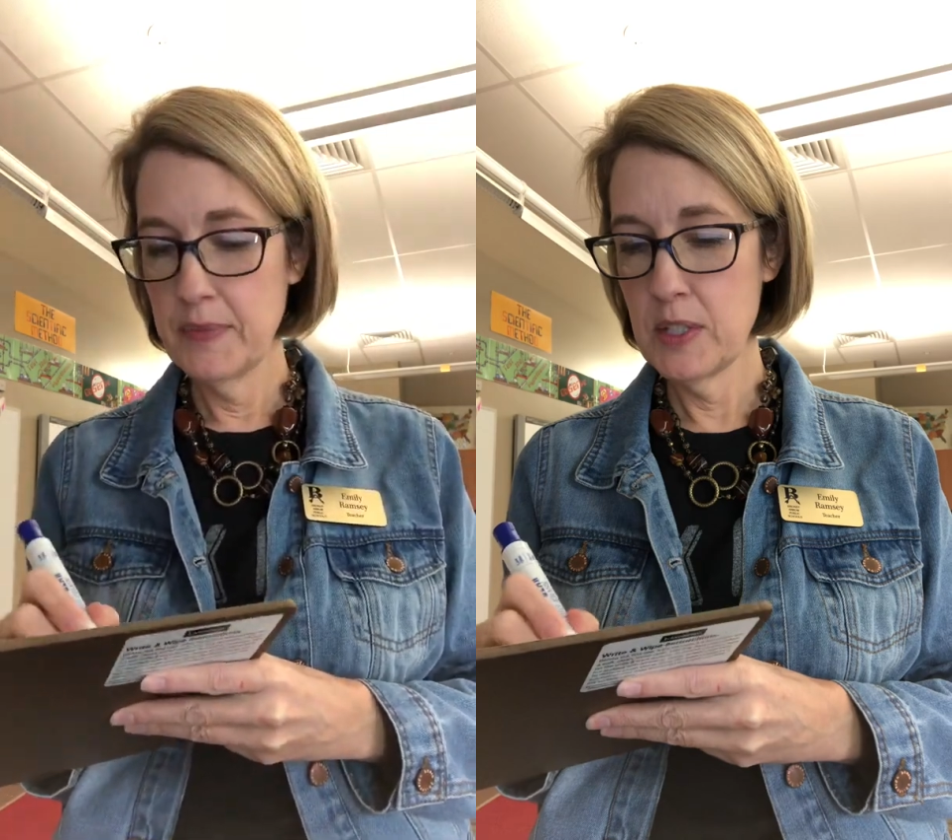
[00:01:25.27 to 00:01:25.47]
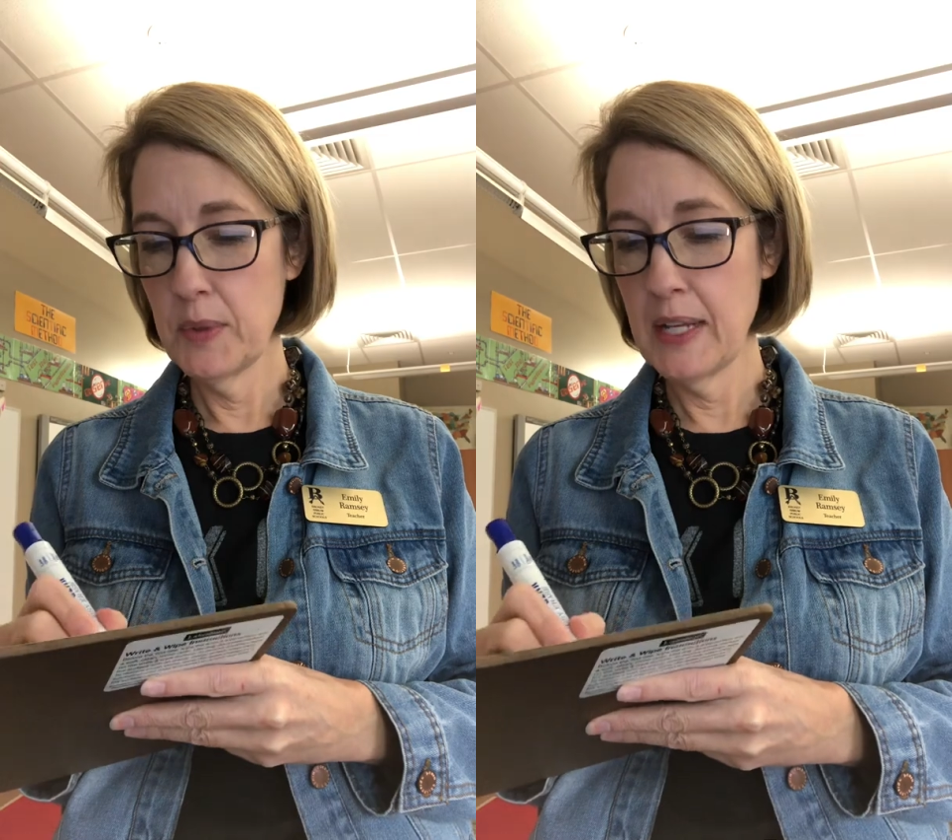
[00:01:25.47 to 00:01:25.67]

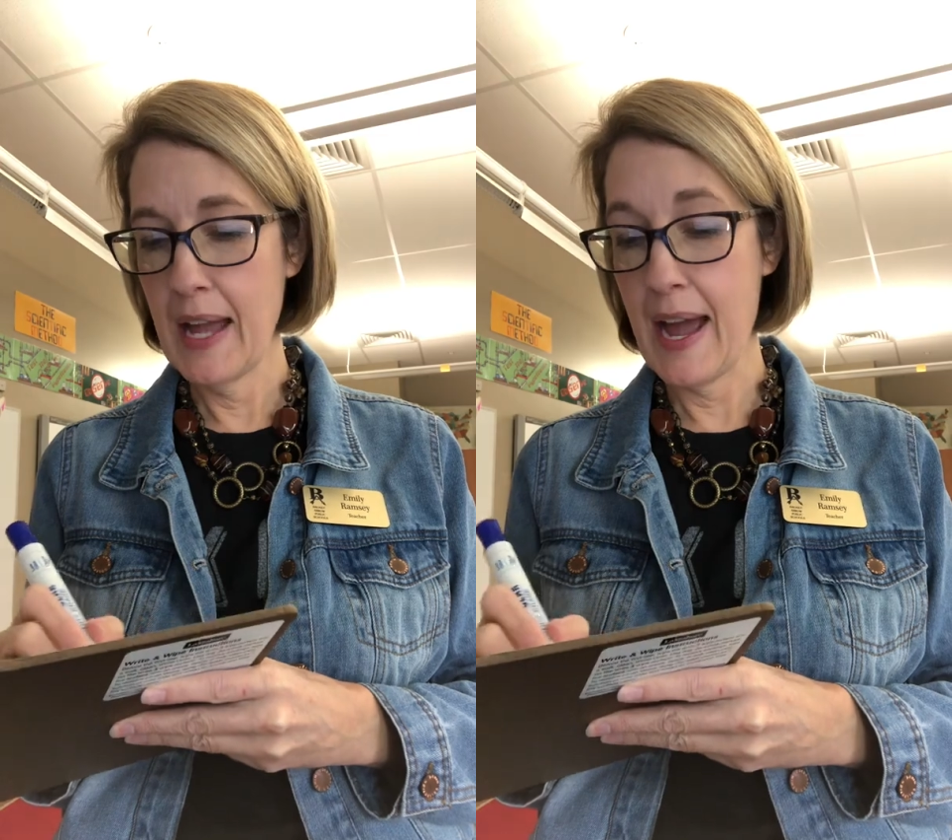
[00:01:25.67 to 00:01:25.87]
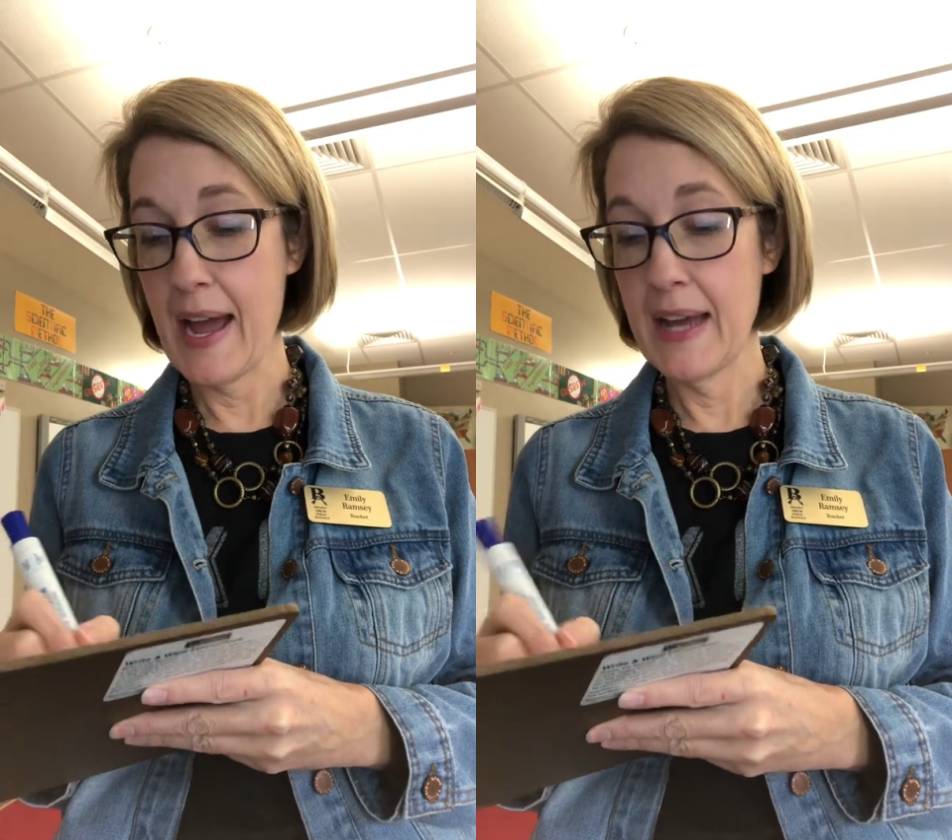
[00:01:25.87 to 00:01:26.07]
so we're going to
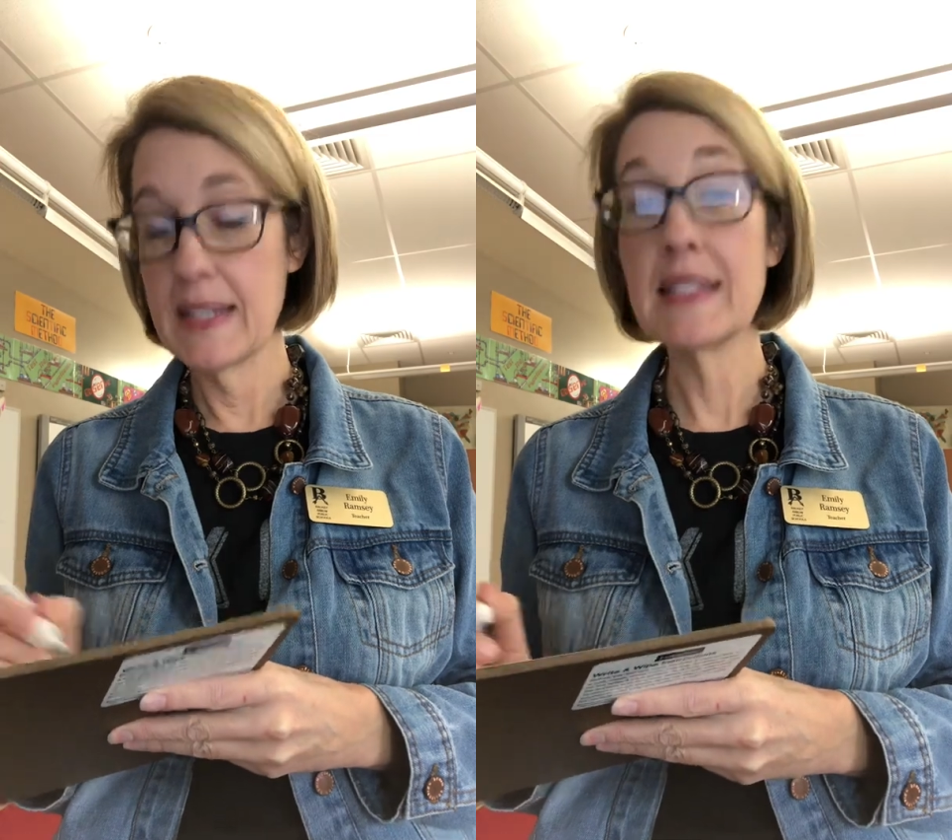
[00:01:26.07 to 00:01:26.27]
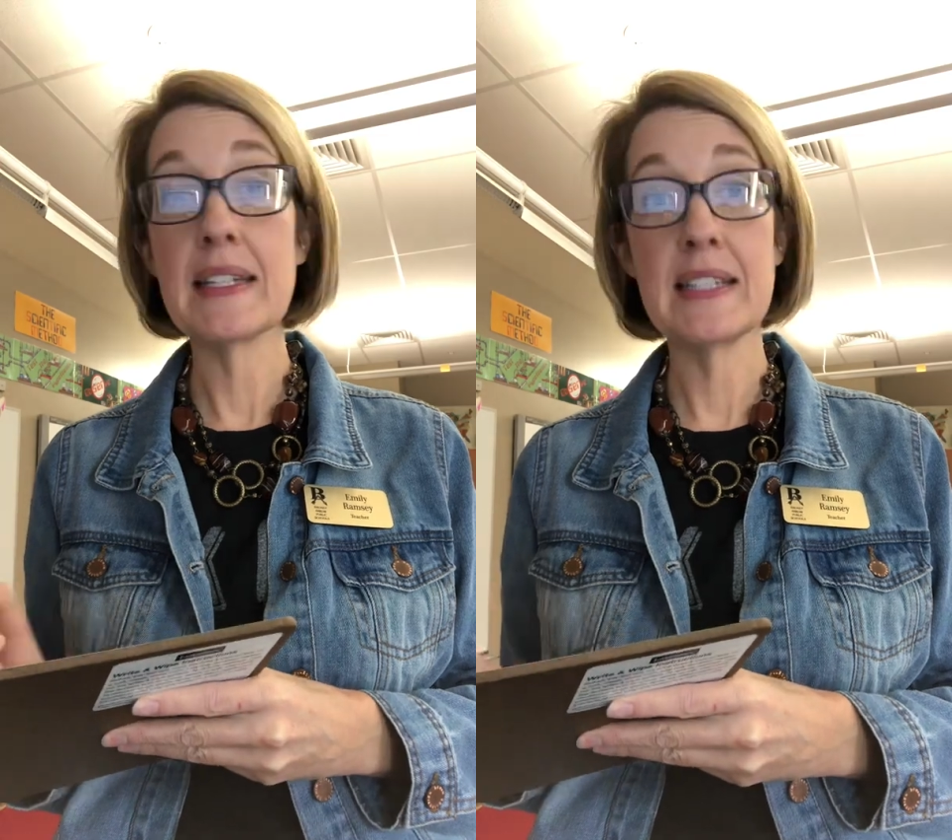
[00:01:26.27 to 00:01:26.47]

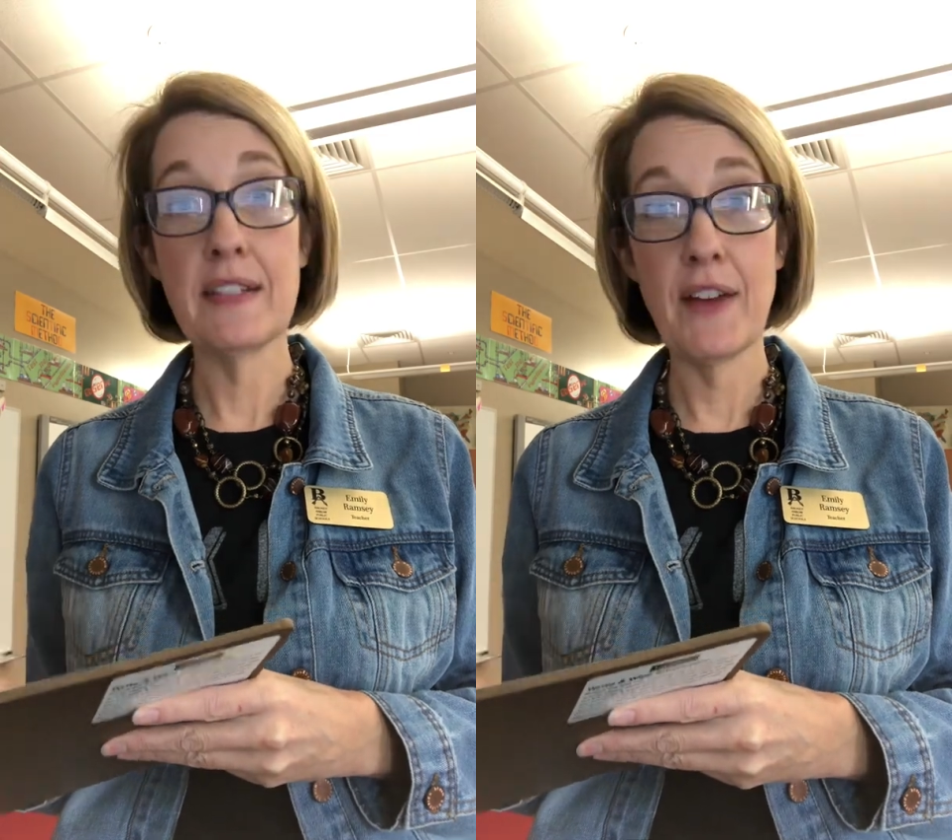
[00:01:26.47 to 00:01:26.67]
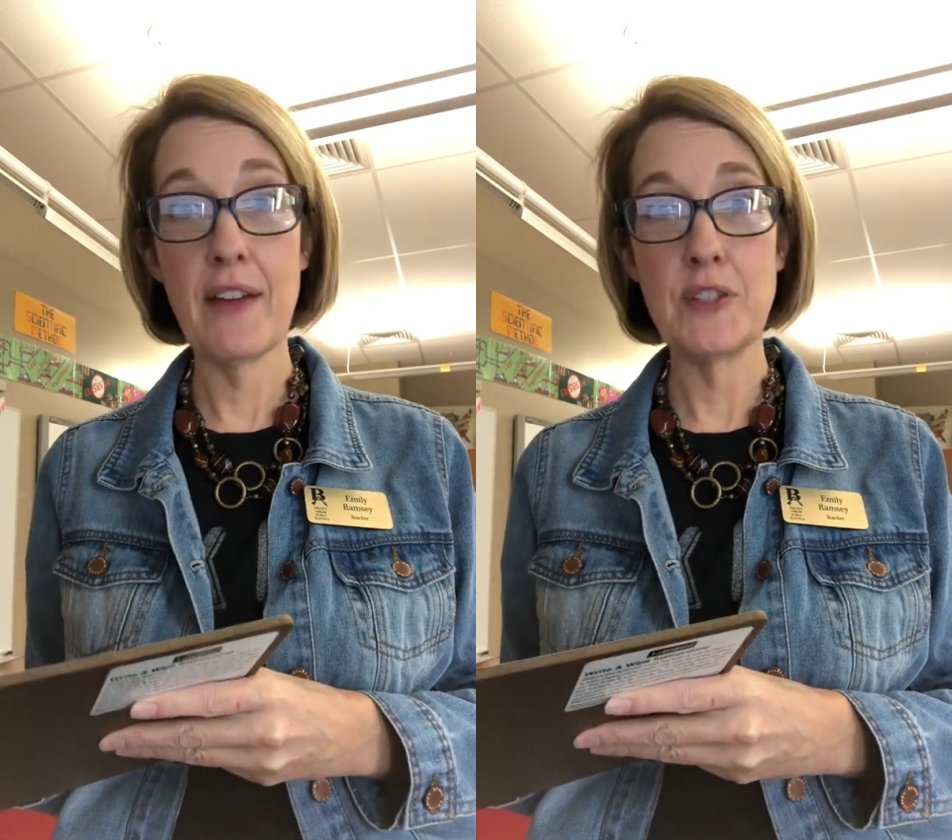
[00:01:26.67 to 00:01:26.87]
add
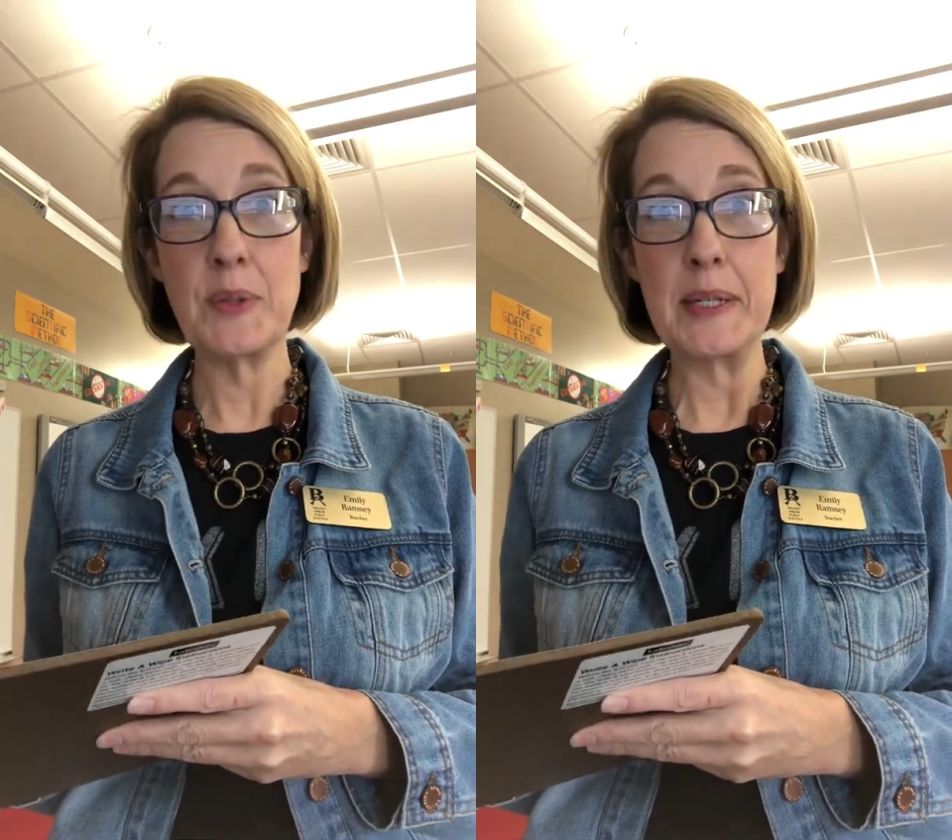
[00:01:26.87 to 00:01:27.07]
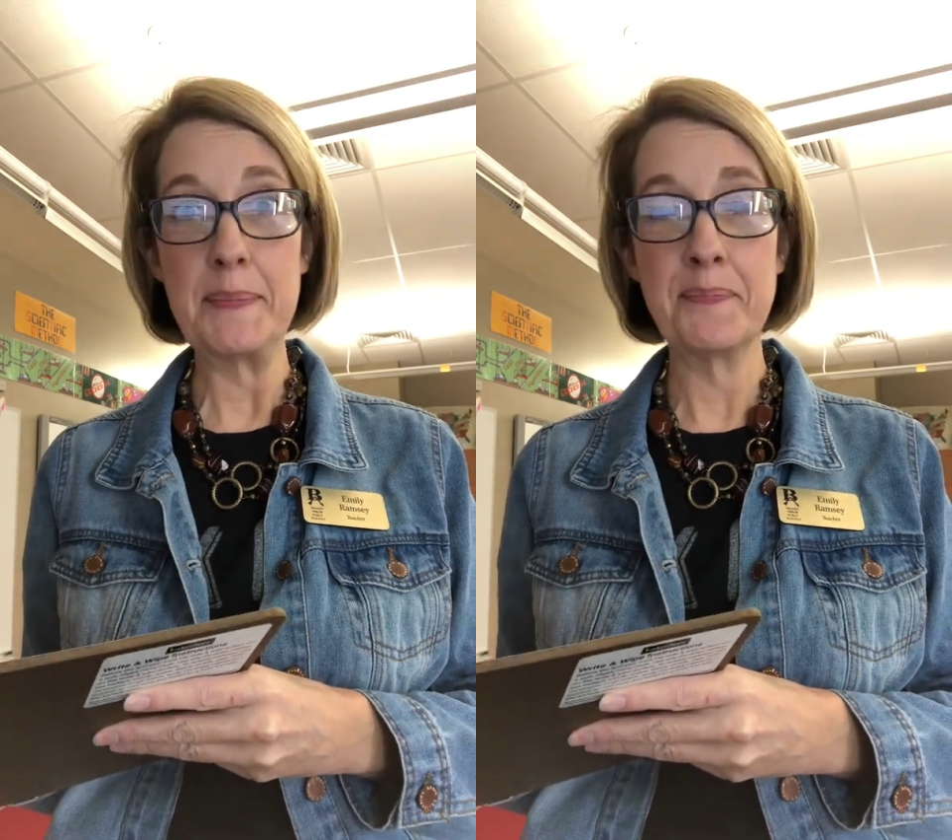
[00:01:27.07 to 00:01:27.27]
65 to
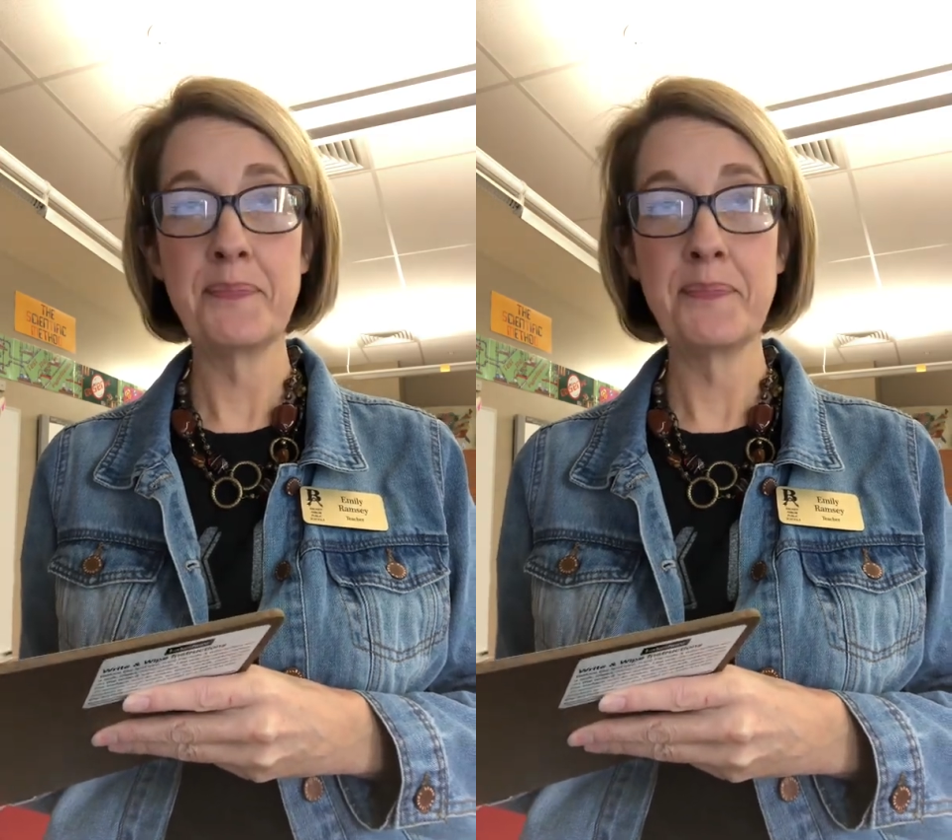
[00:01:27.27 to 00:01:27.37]
it.